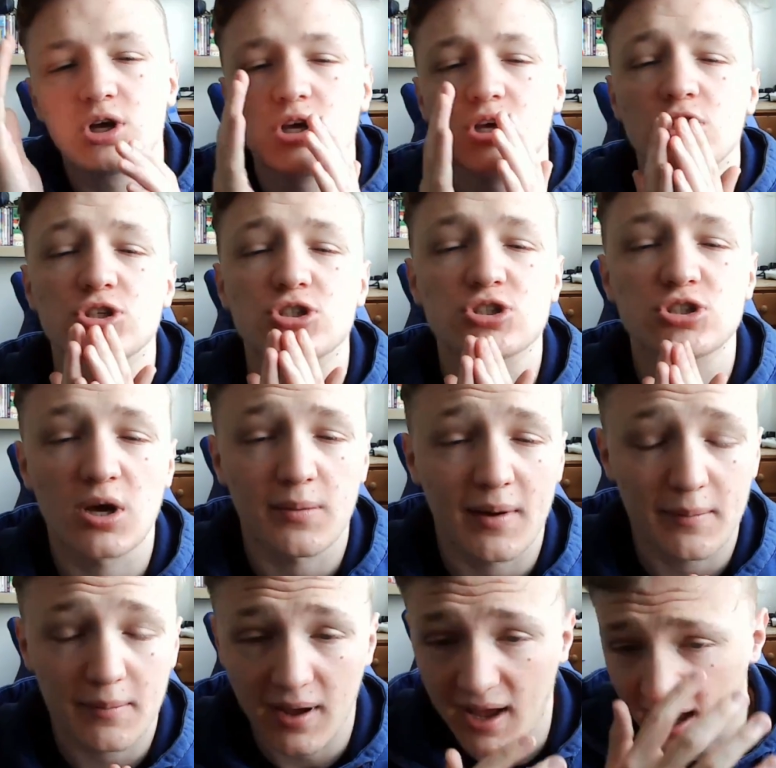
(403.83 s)

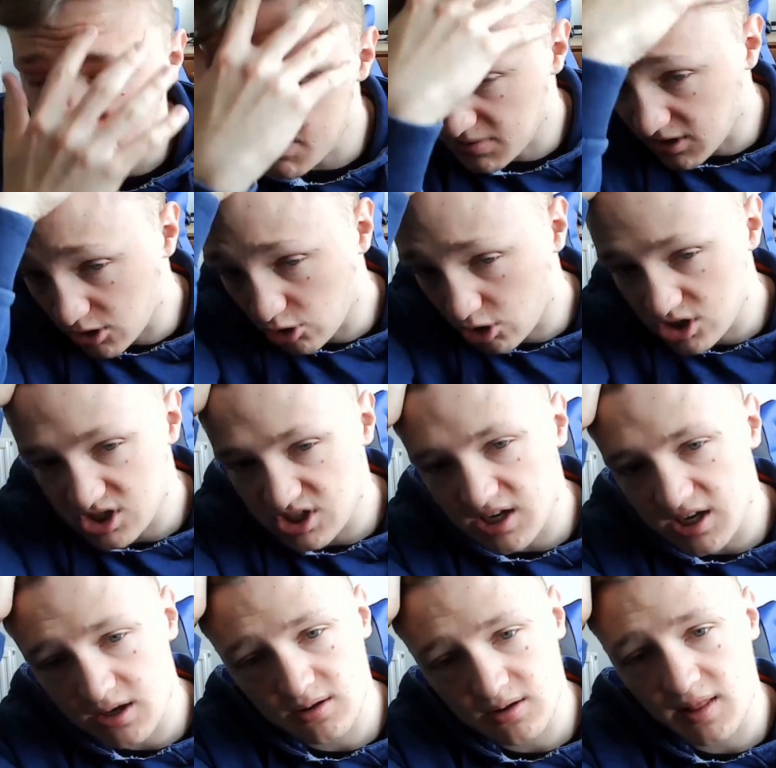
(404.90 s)
My hair's been annoying
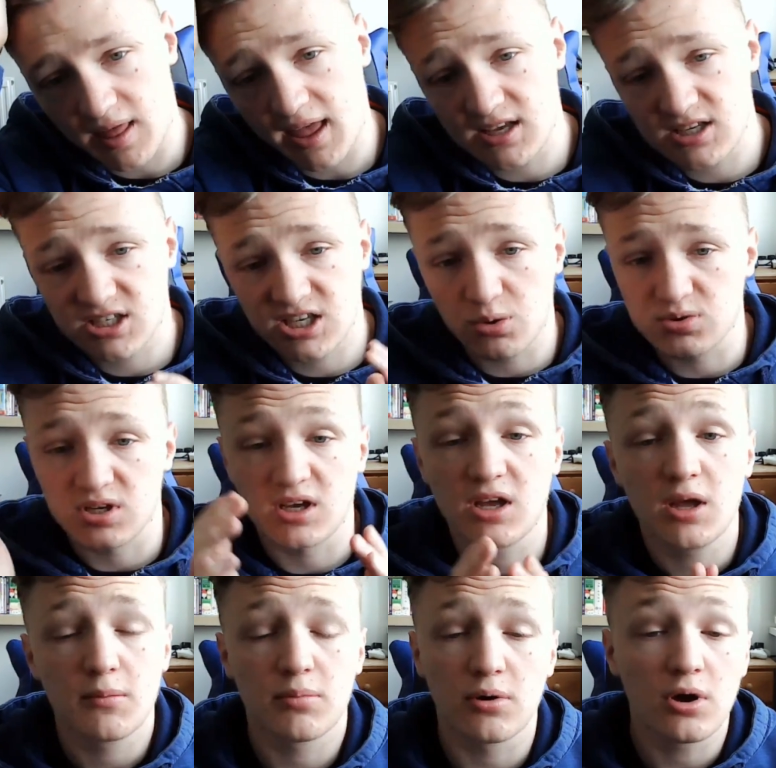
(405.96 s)
today. I'm like, excuse me.
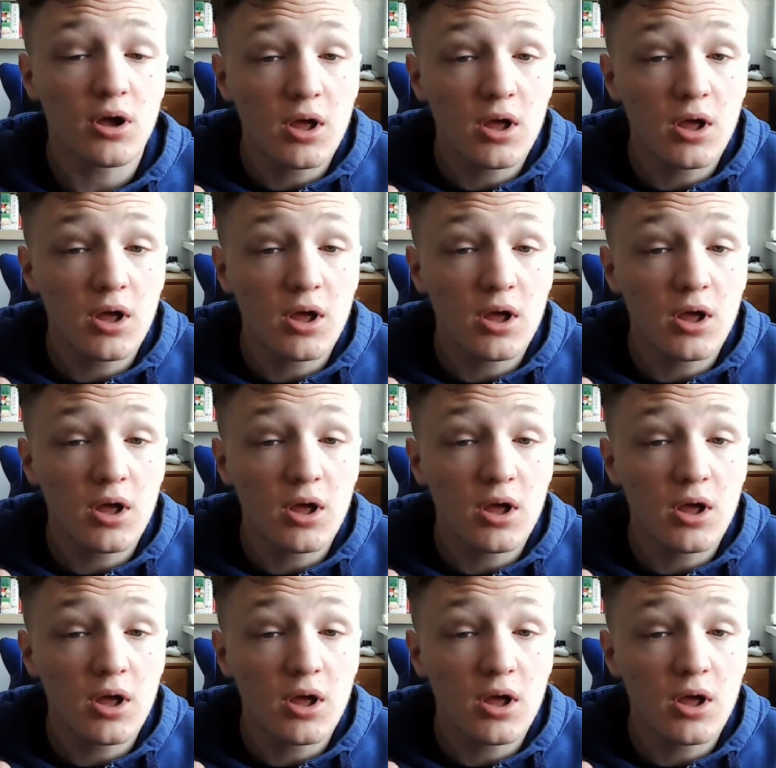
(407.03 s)
But